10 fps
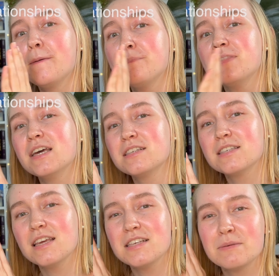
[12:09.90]
This
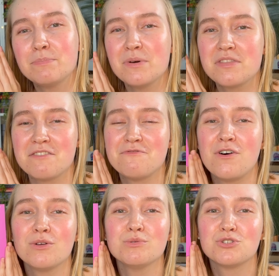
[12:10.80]
is a book that
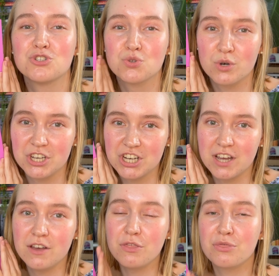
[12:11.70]
follows
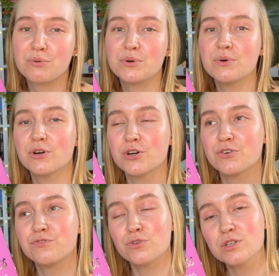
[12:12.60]
Georgia through her
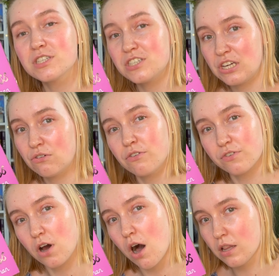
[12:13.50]
first year of
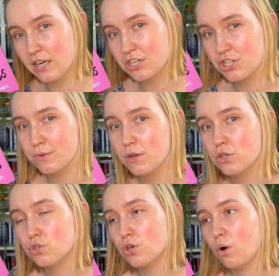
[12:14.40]
college.
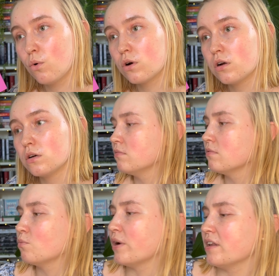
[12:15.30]
So,
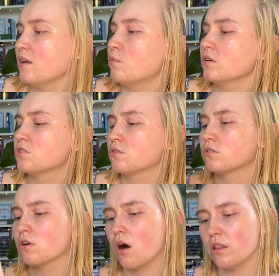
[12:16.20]
wait, it was
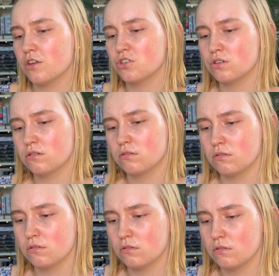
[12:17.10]
college.
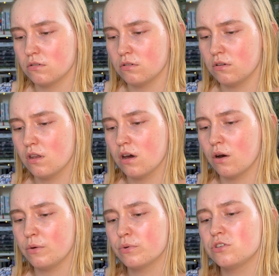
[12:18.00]
No,
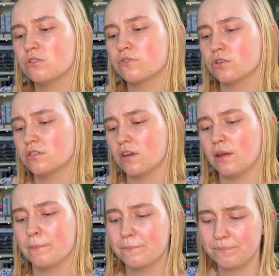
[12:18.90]
it was
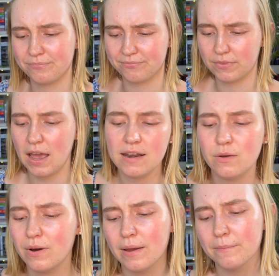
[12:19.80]
university.
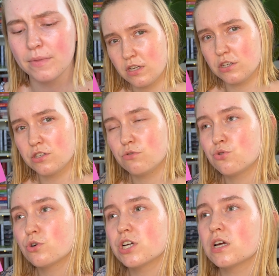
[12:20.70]
Anyway, so
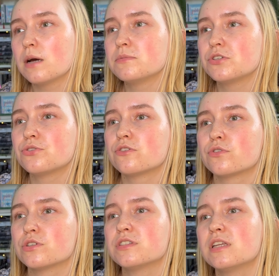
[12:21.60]
Georgia comes to
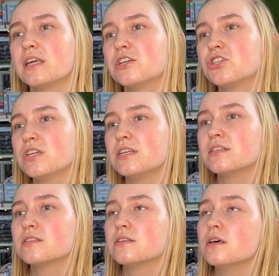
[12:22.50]
university and she
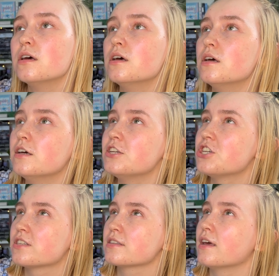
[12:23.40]
is
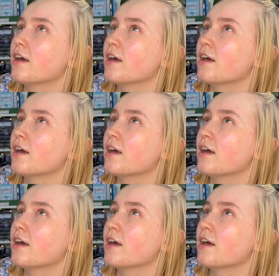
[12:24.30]
just